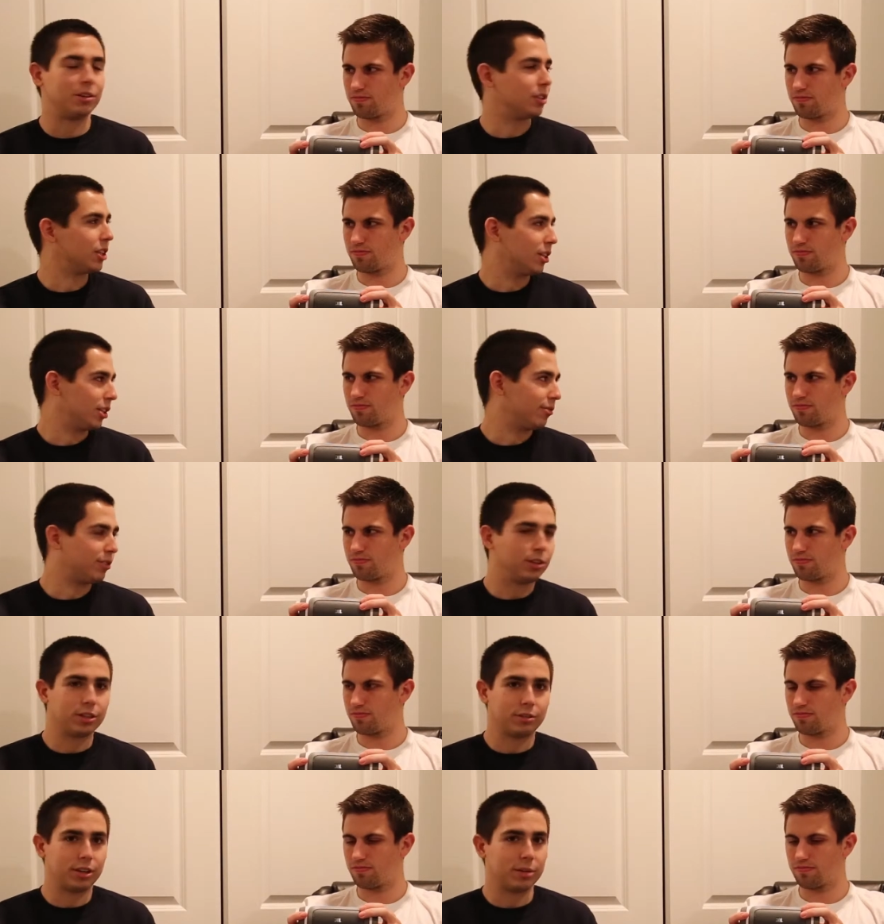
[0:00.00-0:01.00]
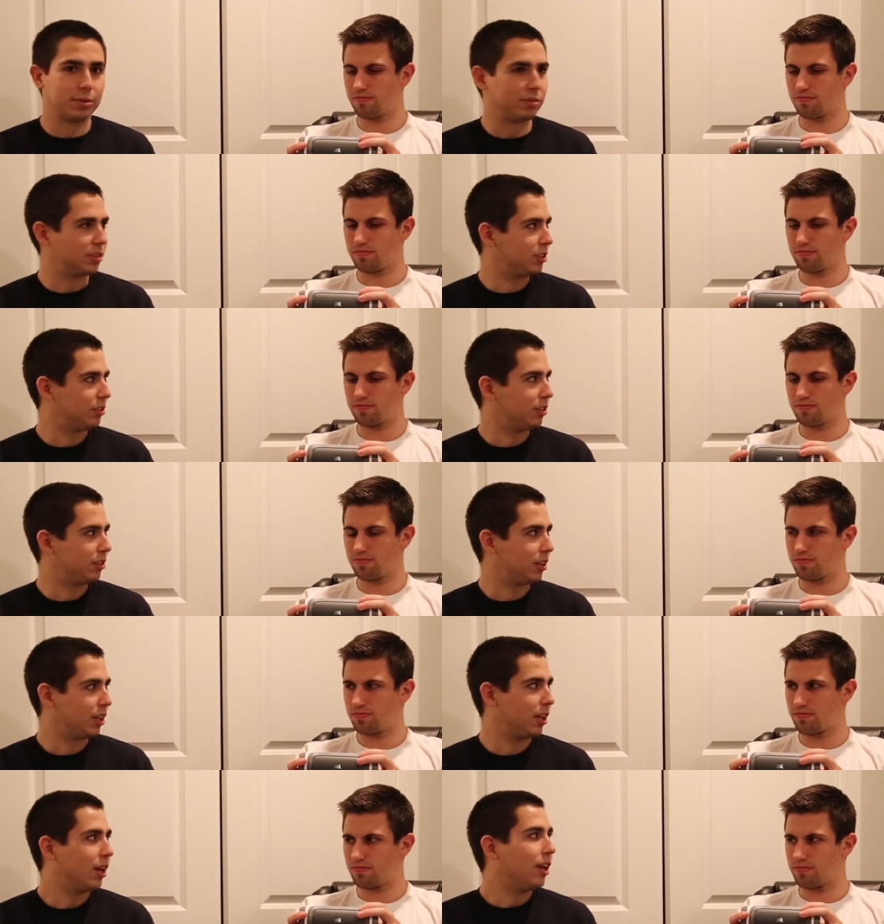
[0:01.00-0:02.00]
Speaker 1: notice it. I like to look around at my friends, did you hear
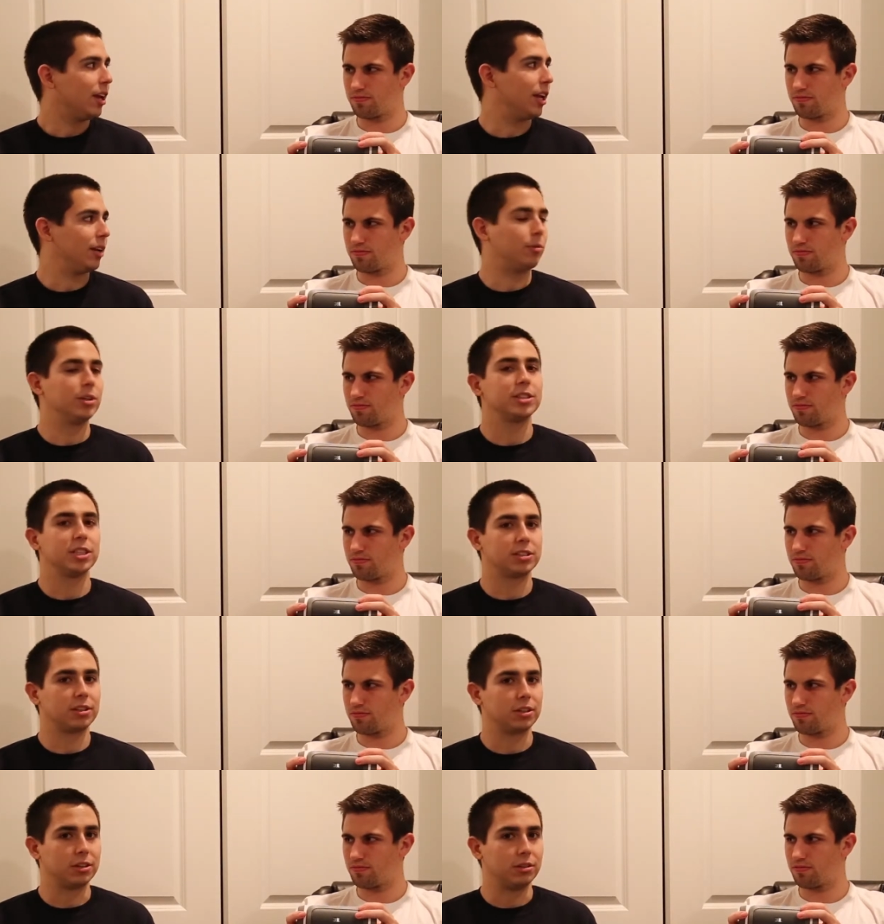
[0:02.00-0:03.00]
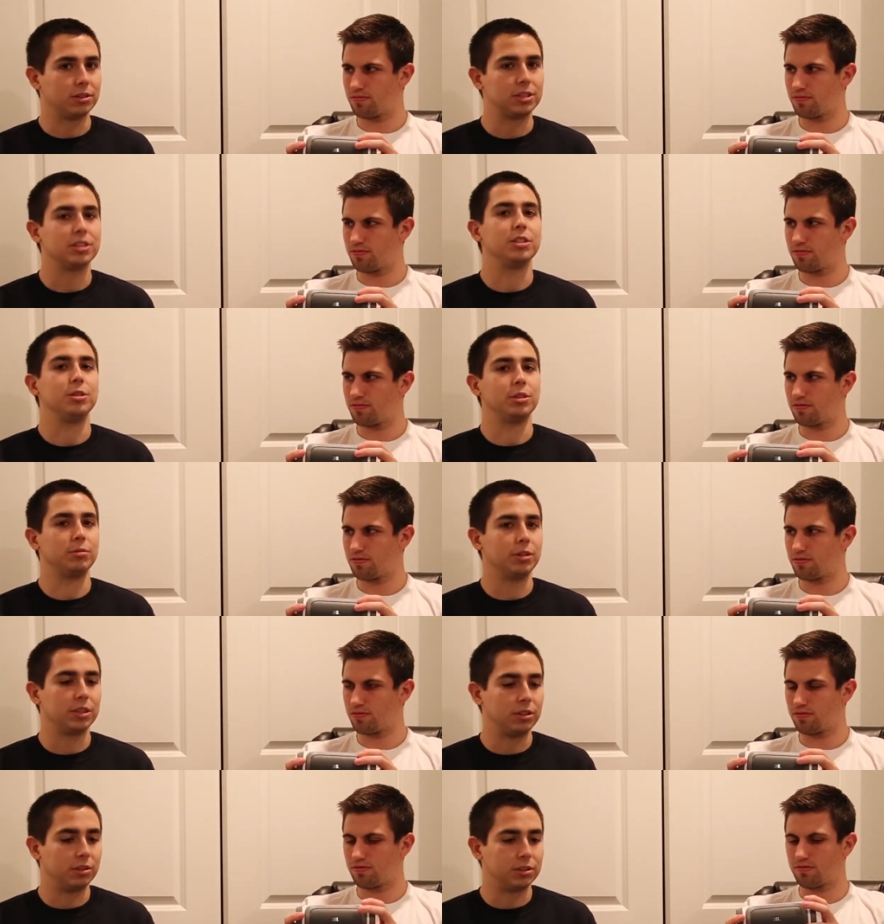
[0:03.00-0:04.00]
that? And once they start to notice it, then you can
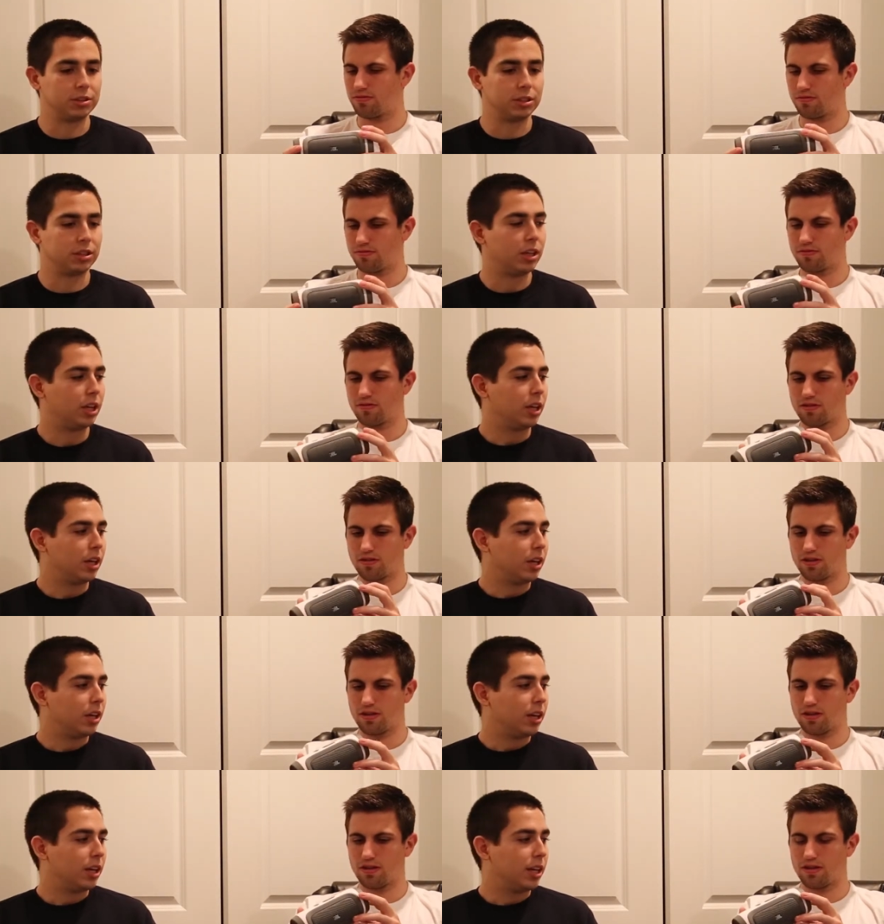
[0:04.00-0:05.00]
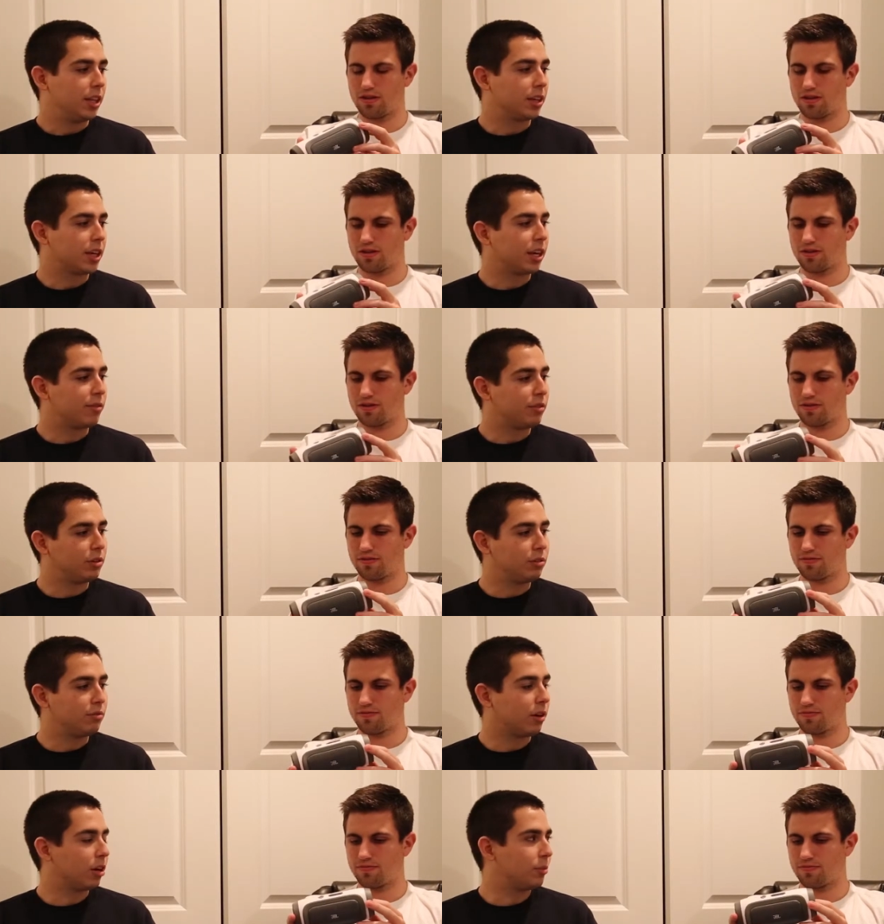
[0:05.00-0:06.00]
really notice it. They're kind of few
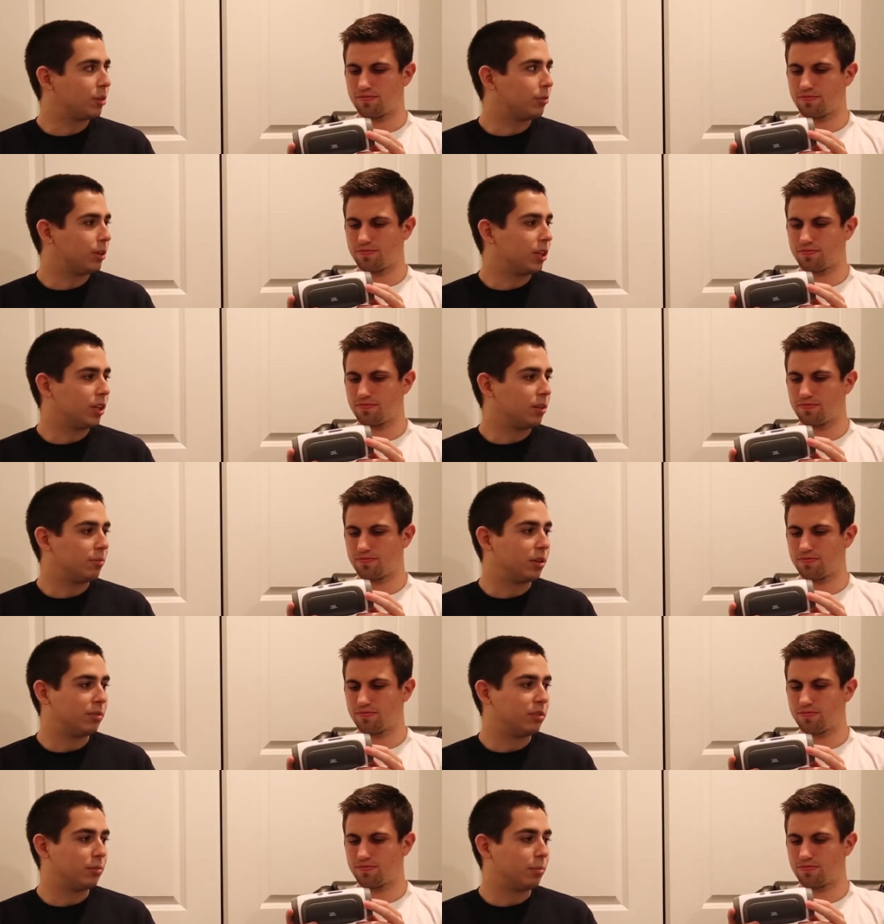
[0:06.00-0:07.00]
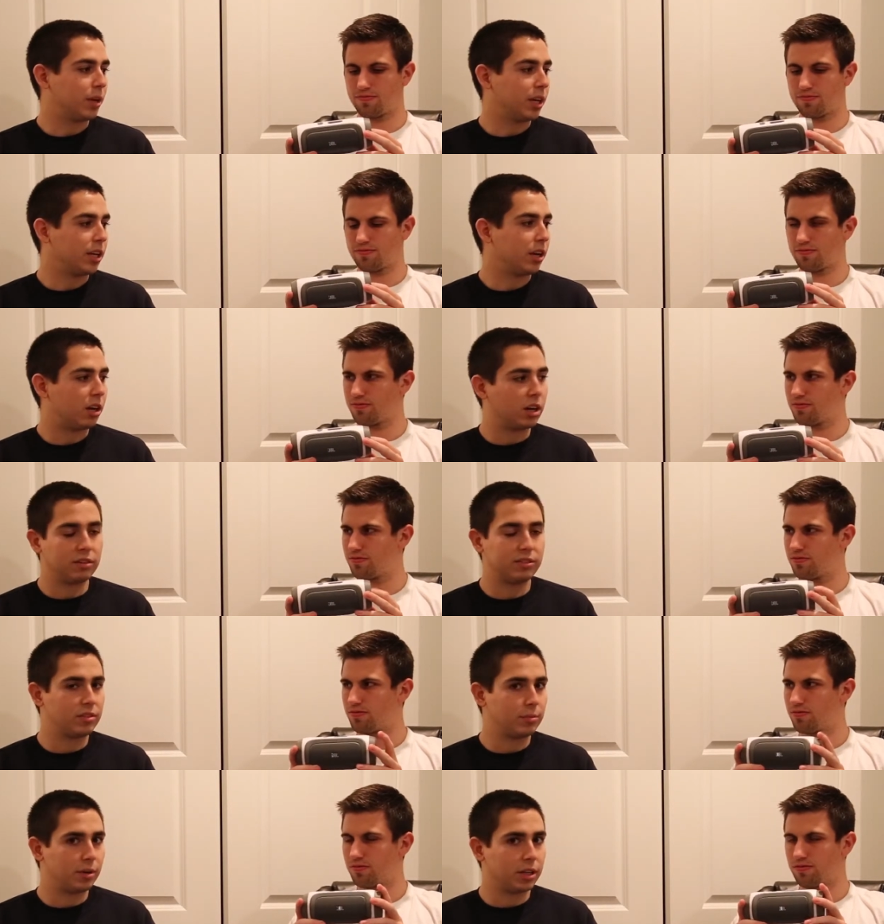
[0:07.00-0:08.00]
and far in between, but if you're paying
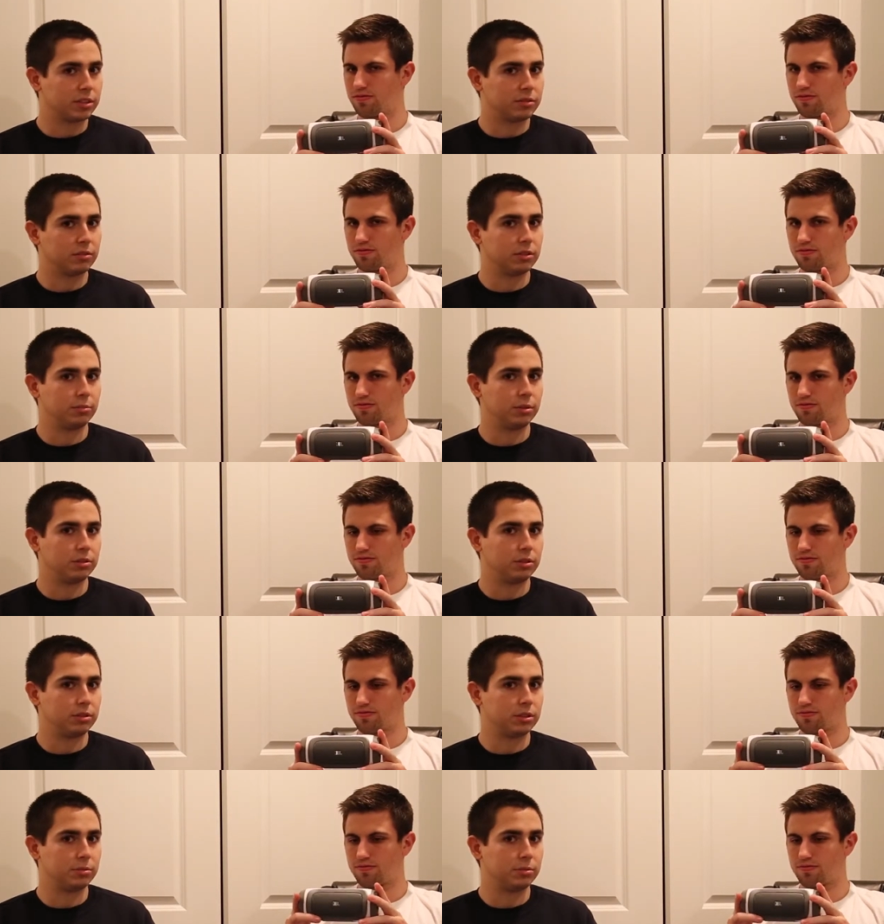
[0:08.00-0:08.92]
$150 for a Bluetooth